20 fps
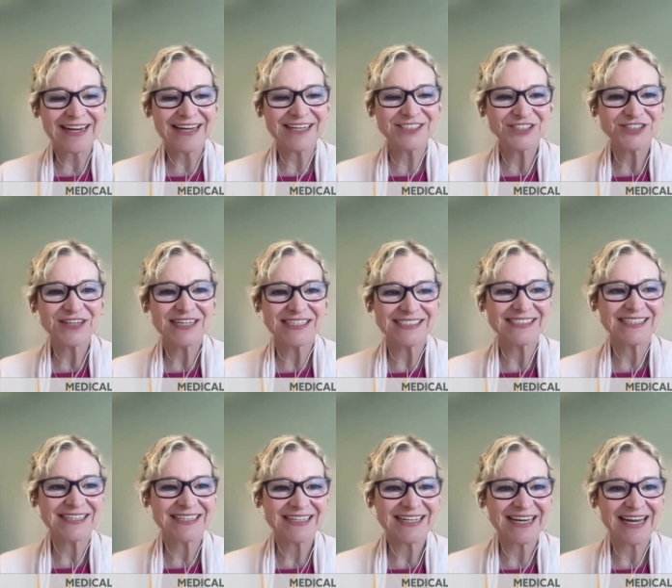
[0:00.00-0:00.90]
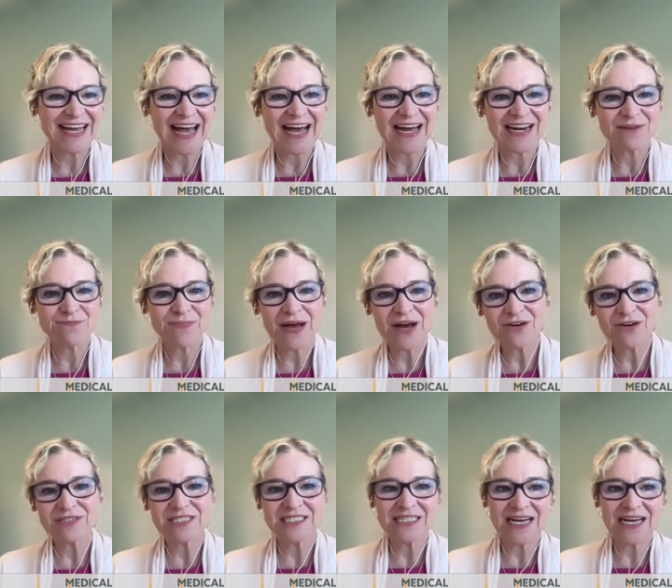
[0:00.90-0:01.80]
And interestingly, at
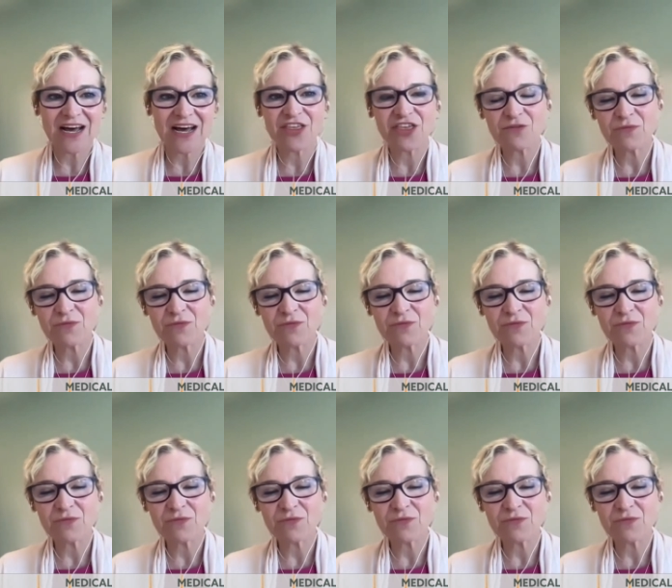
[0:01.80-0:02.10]
about uh,